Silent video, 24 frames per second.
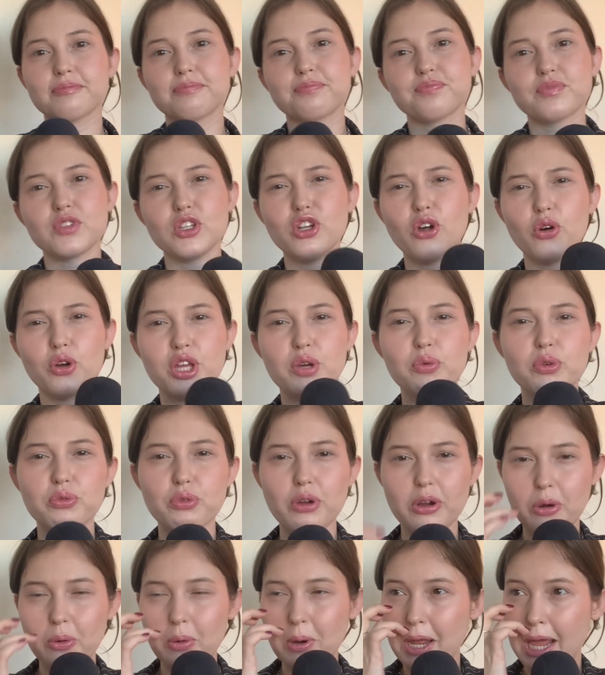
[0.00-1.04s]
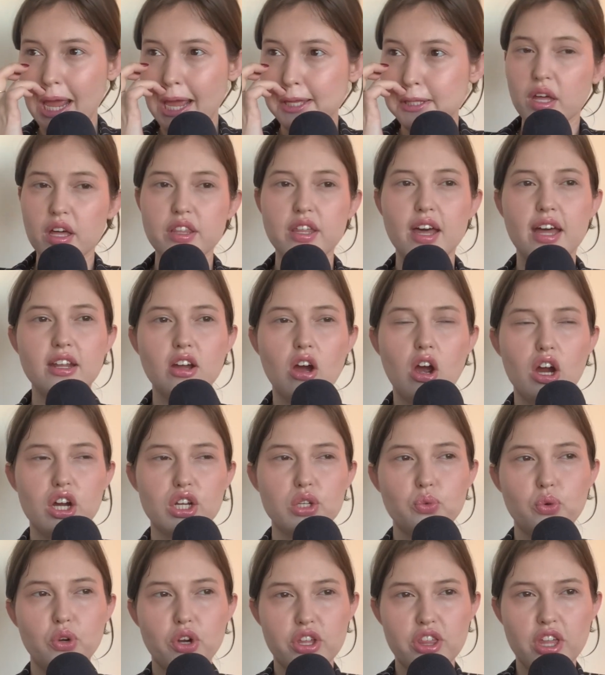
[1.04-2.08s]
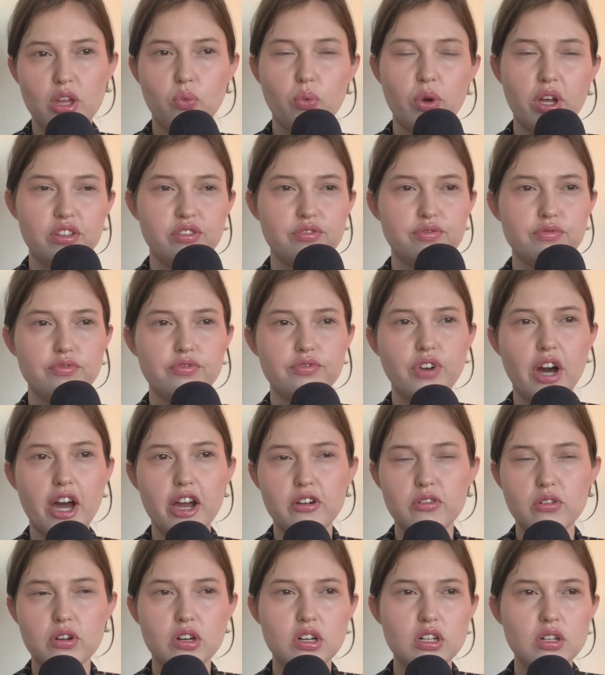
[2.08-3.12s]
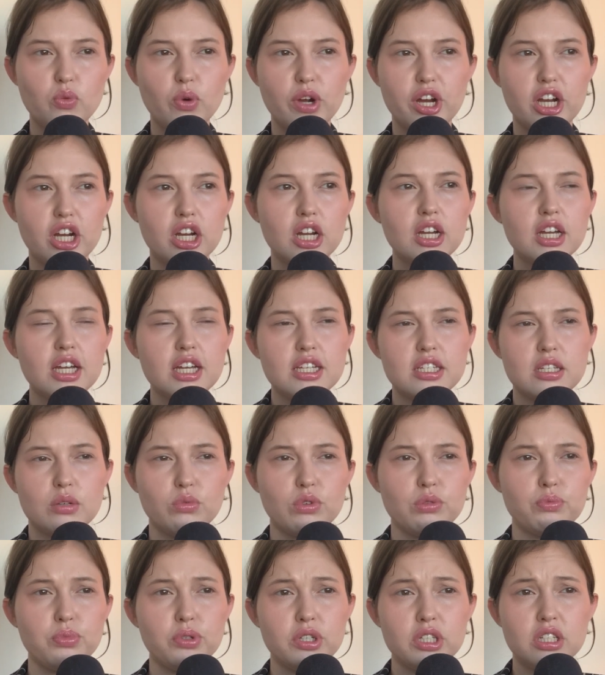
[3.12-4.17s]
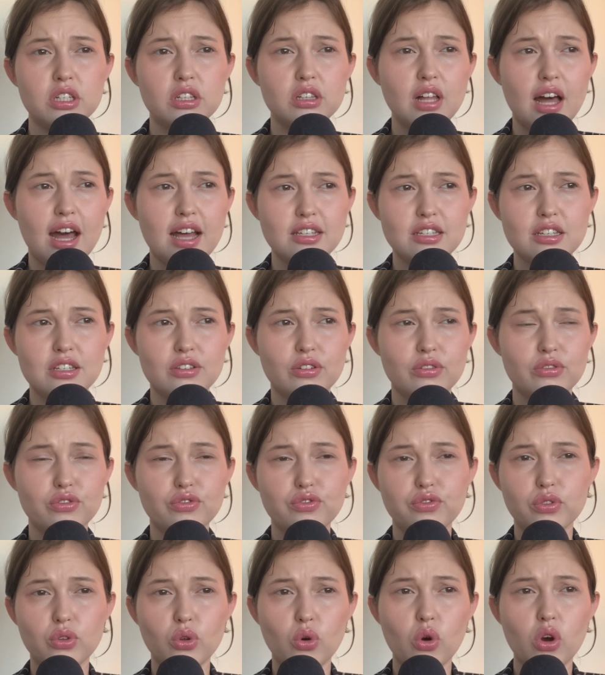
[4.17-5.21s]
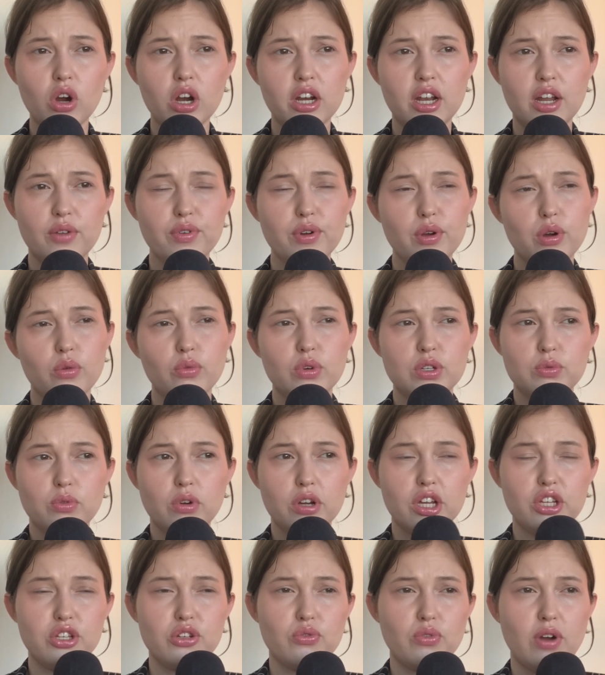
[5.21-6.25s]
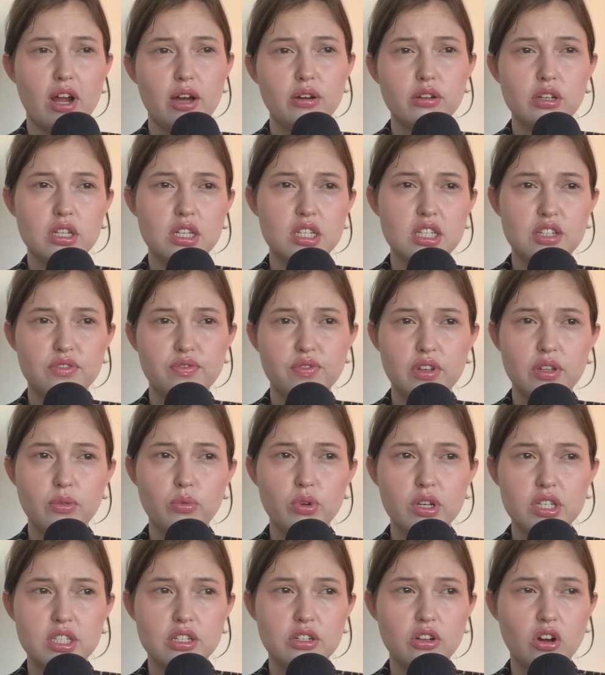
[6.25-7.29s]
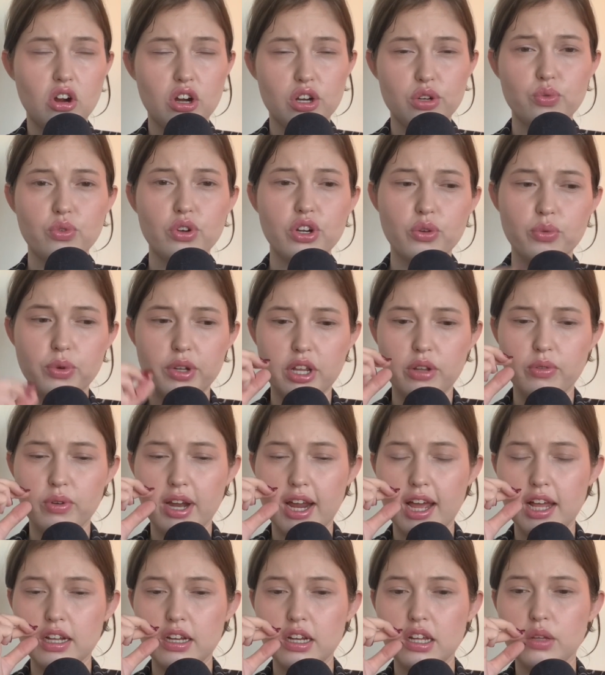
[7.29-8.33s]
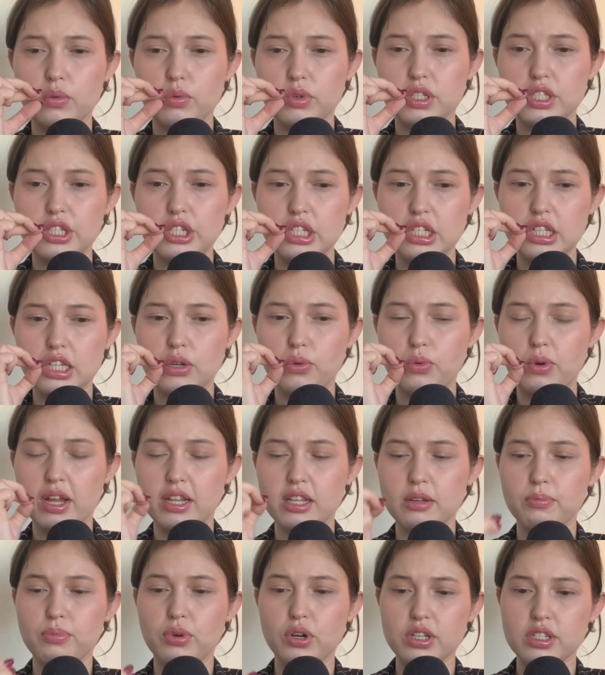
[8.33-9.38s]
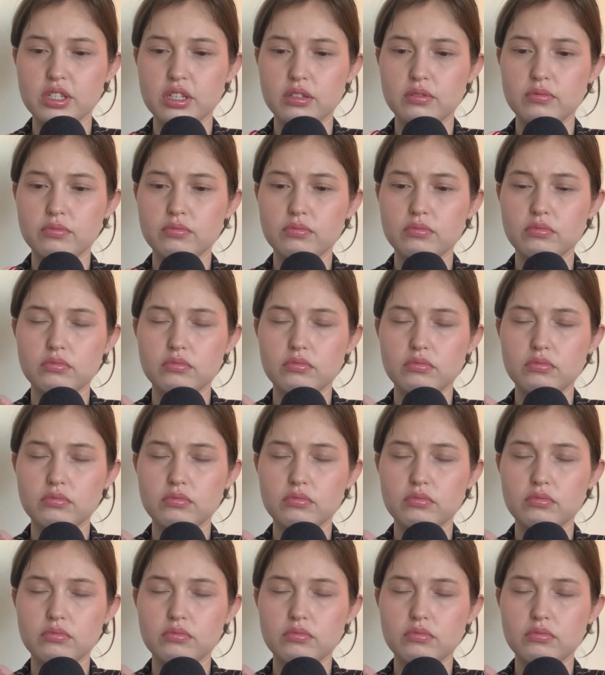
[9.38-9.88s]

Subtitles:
he would recreate that artwork that went viral where someone put glasses on the floor and everyone was walking around it as if it was an artwork, when in reality it was just like a random person